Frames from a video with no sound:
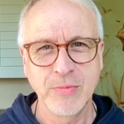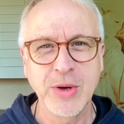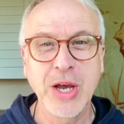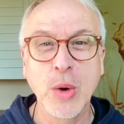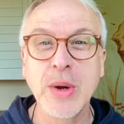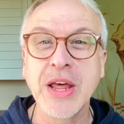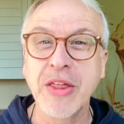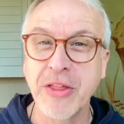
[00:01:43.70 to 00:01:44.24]
we
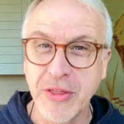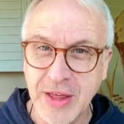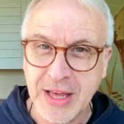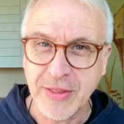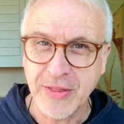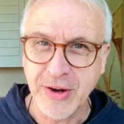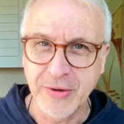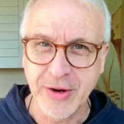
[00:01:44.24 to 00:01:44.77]
only
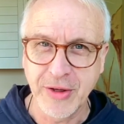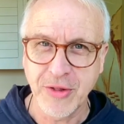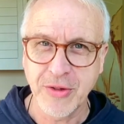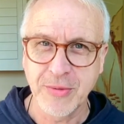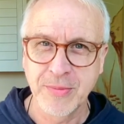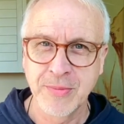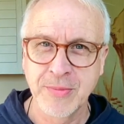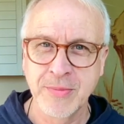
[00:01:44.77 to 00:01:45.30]
think there is."
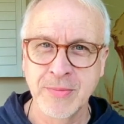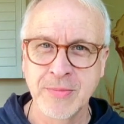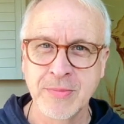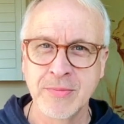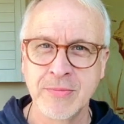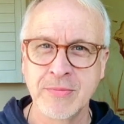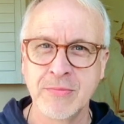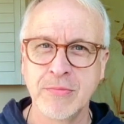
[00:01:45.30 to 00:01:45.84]

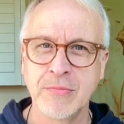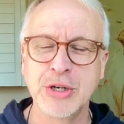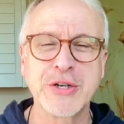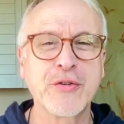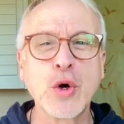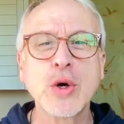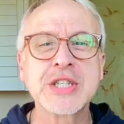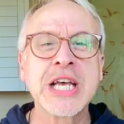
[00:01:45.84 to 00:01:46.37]
Which
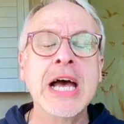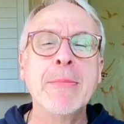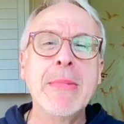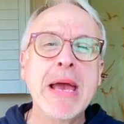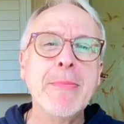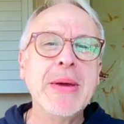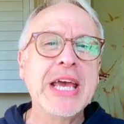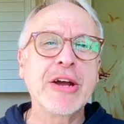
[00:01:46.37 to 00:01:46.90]
of course
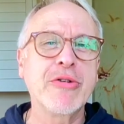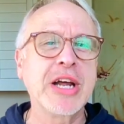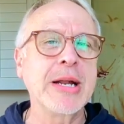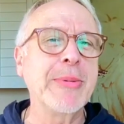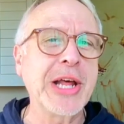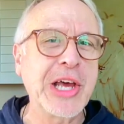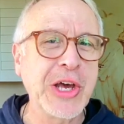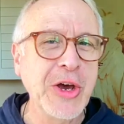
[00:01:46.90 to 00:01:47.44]
made me
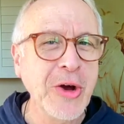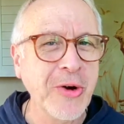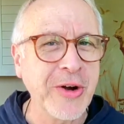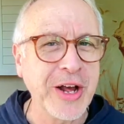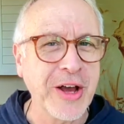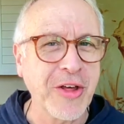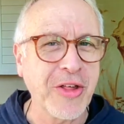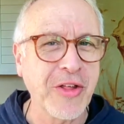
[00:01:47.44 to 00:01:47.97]
incredibly
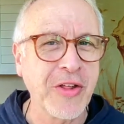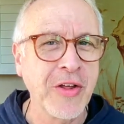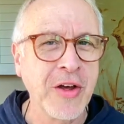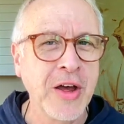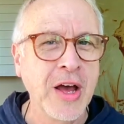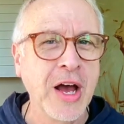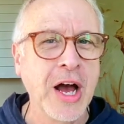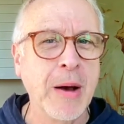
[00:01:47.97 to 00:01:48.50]
curious
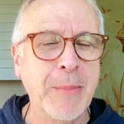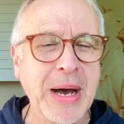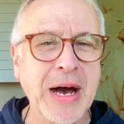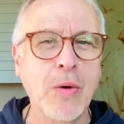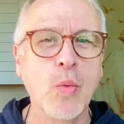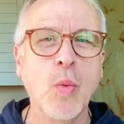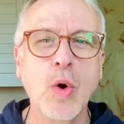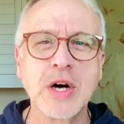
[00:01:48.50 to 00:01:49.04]

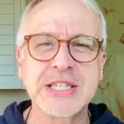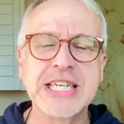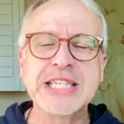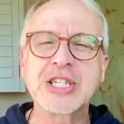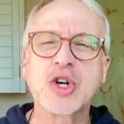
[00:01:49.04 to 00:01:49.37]
about what his